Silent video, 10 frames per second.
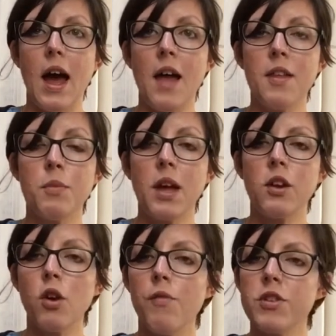And then we had a
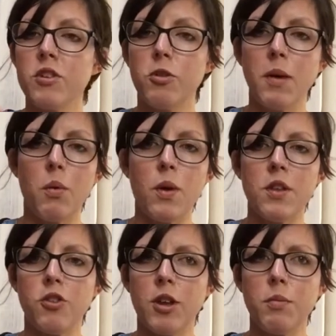conversation about whether
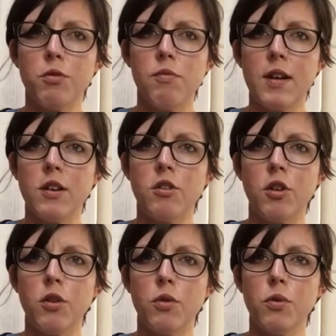she was ready
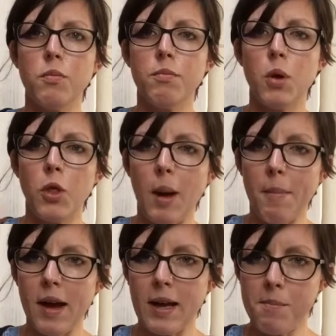to put that
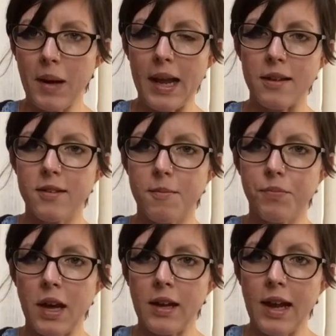back in place
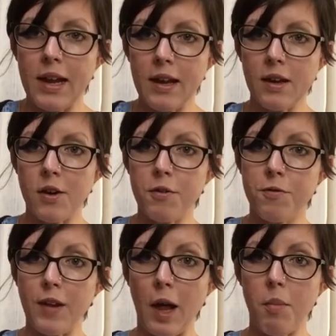and let it kind of
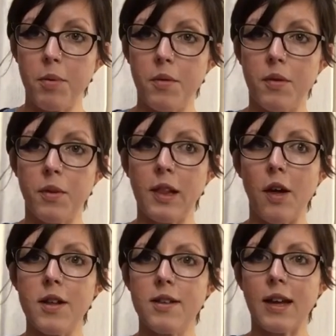fill up with
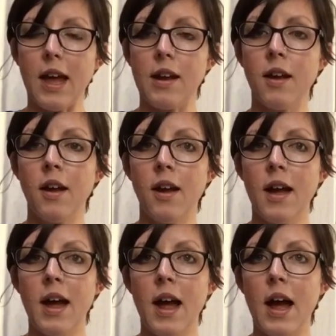light again.
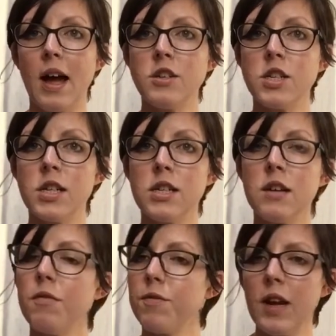And she
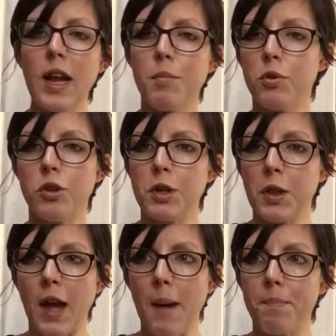didn't feel able to do
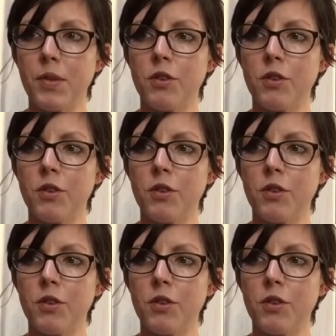that.